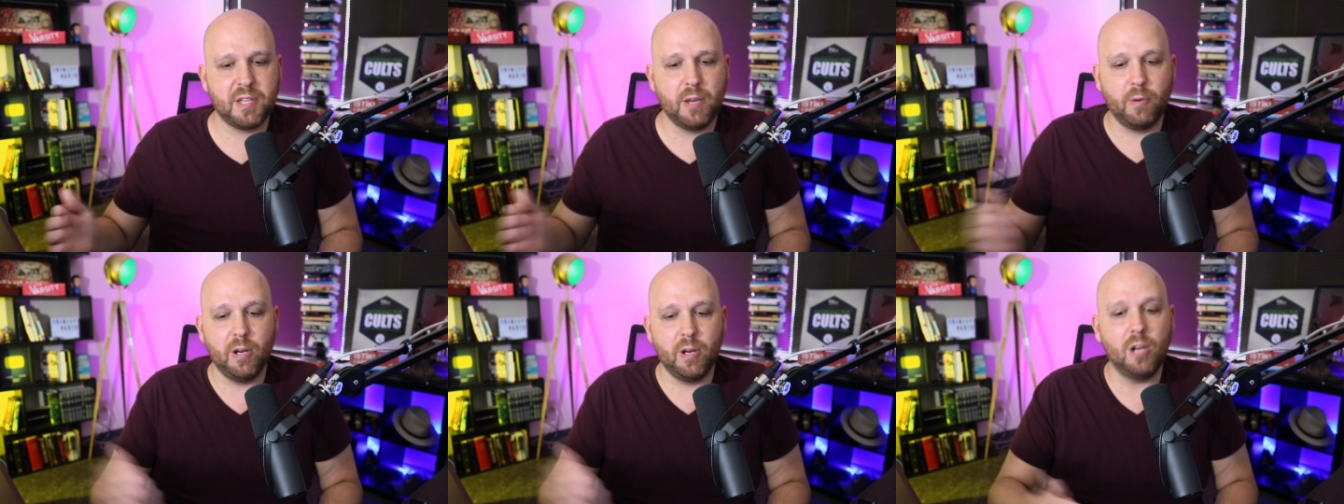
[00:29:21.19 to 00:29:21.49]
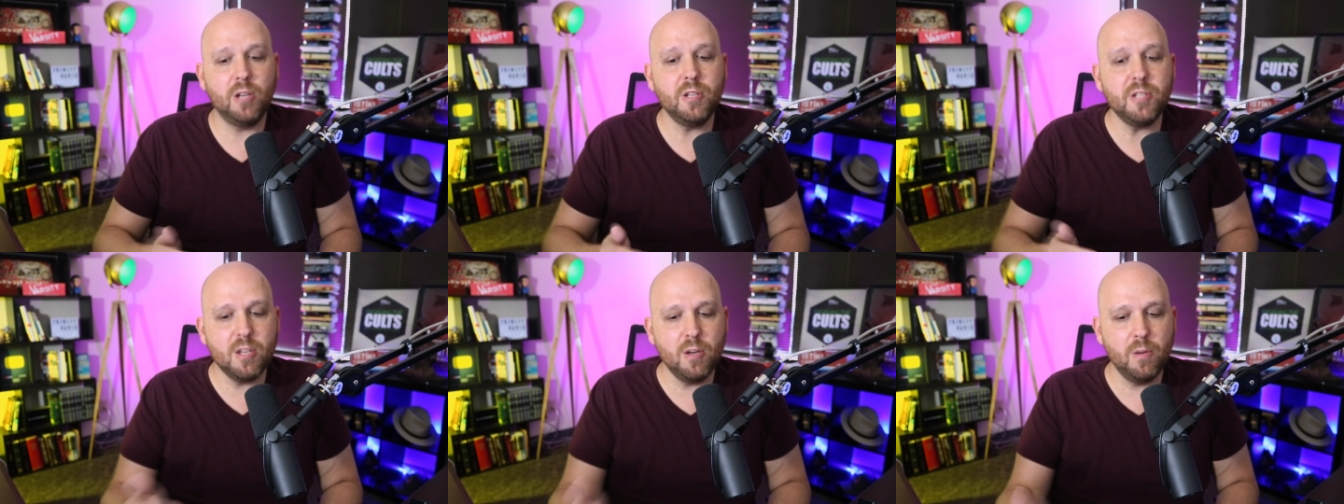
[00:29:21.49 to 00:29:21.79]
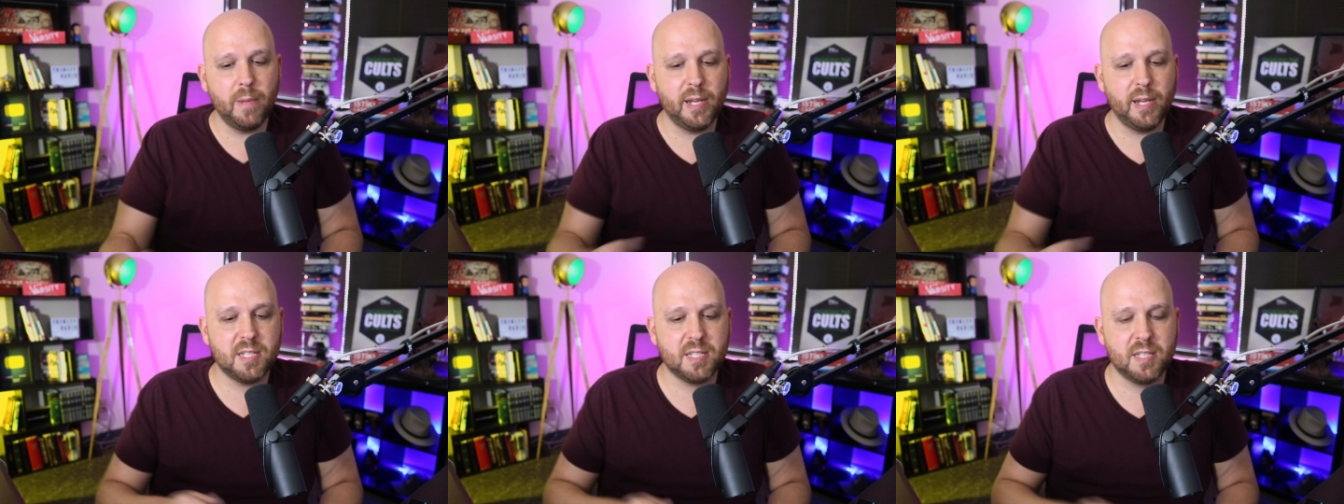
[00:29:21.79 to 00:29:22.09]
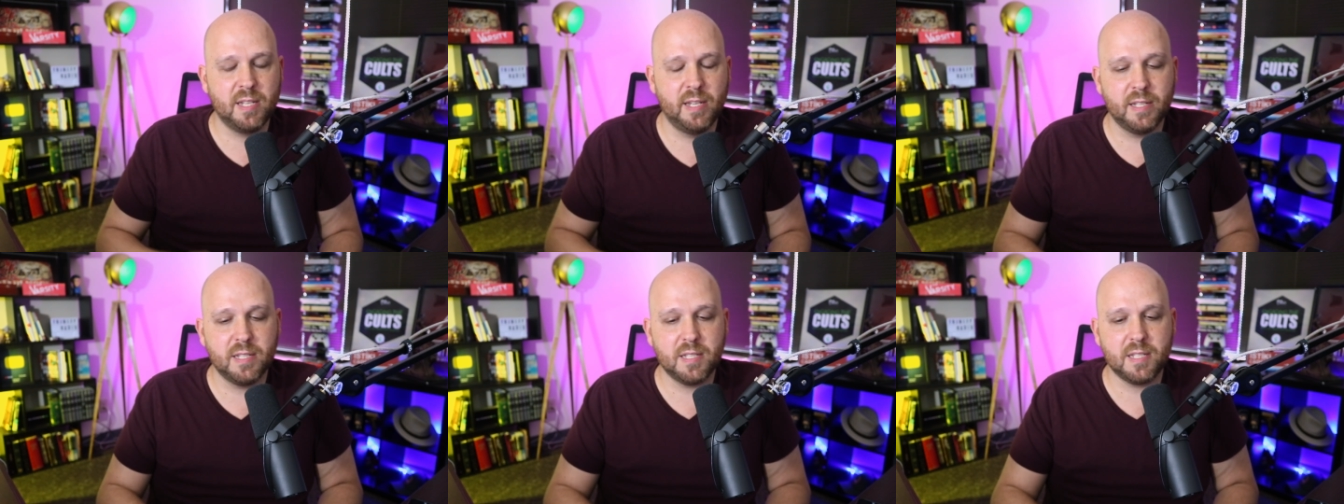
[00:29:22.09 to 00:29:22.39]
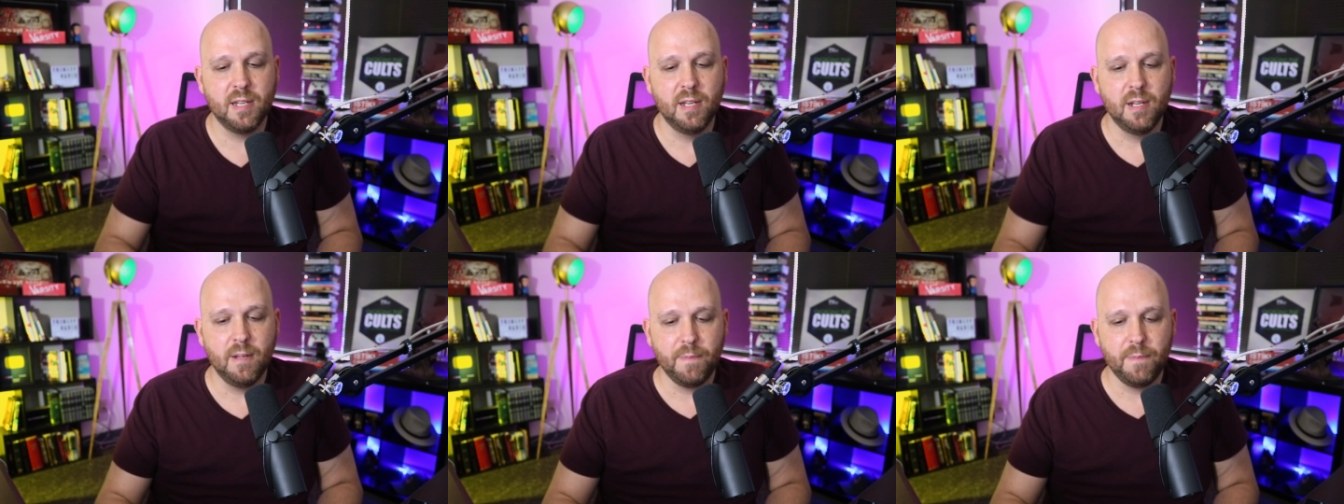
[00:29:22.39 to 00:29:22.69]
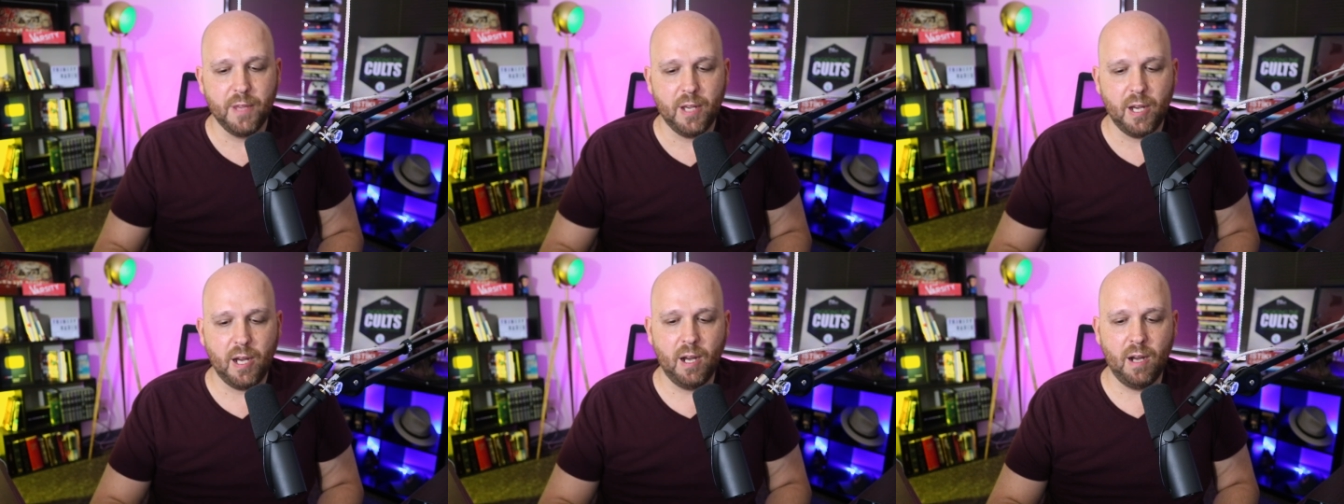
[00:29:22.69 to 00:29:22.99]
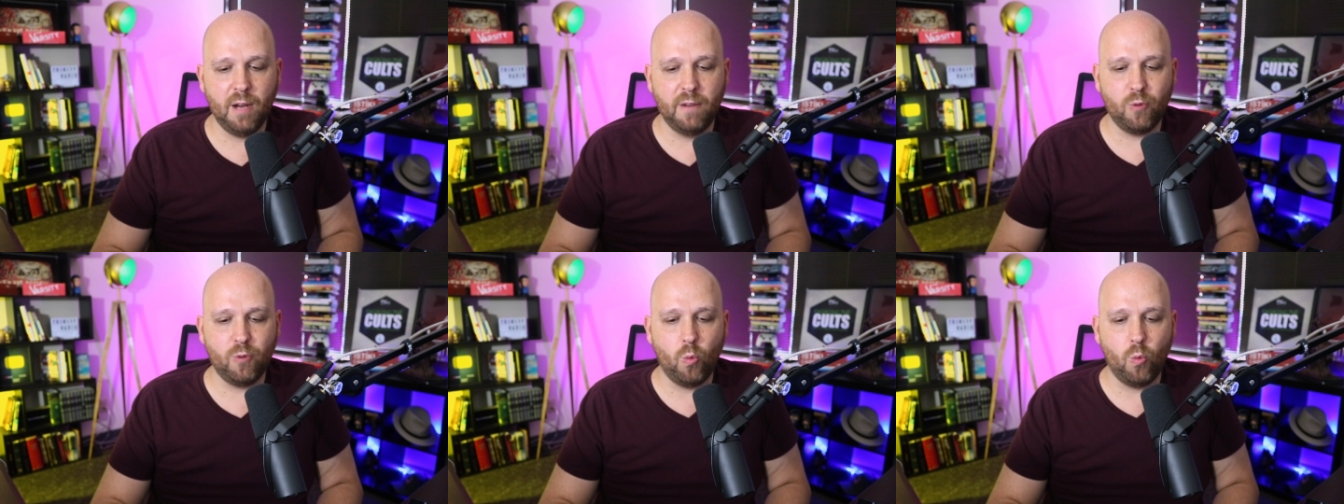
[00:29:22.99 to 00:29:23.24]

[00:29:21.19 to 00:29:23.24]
That would also make sense of